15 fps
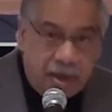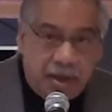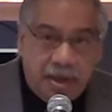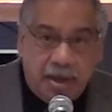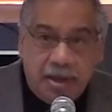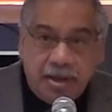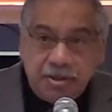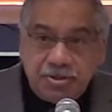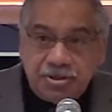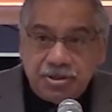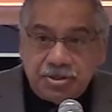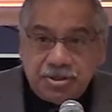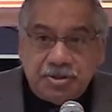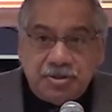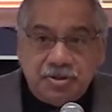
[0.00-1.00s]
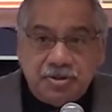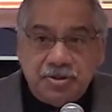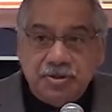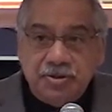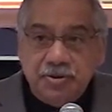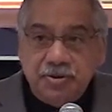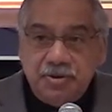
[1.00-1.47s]
And just
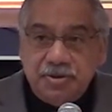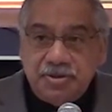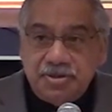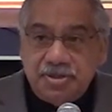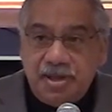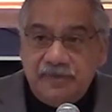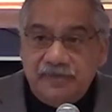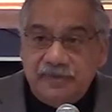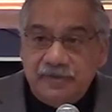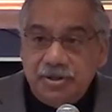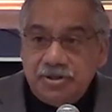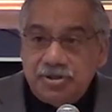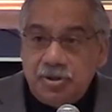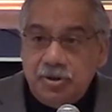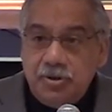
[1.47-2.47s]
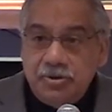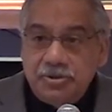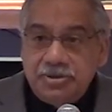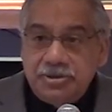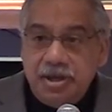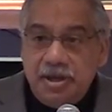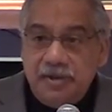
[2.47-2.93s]
to
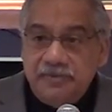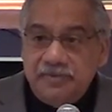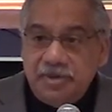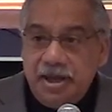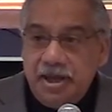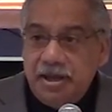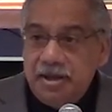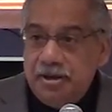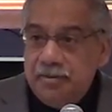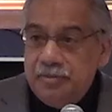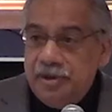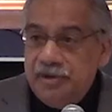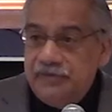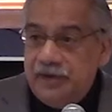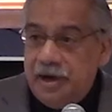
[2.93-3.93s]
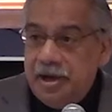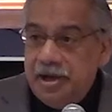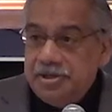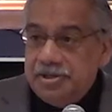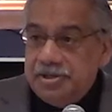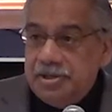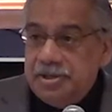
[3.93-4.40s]
self-disclose, I've had a little bit of
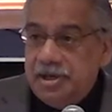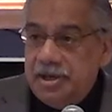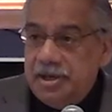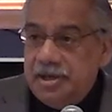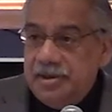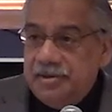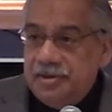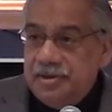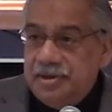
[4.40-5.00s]
item